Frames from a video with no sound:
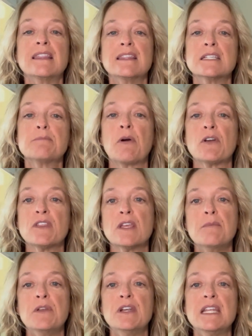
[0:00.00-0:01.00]
This part of the
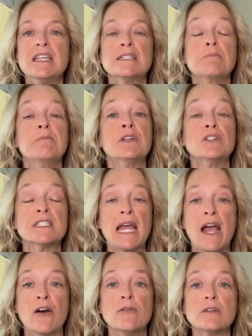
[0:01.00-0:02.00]
community is built
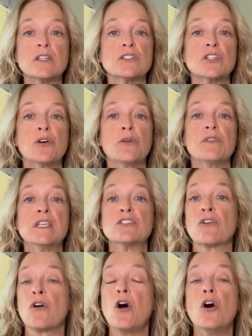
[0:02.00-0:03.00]
out, so these
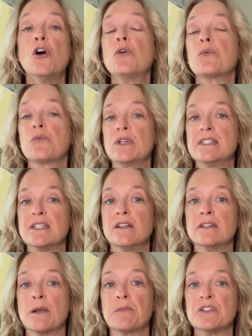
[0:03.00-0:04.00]
are all resale
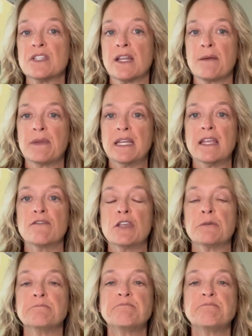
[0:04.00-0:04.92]
numbers that I'm going to give you.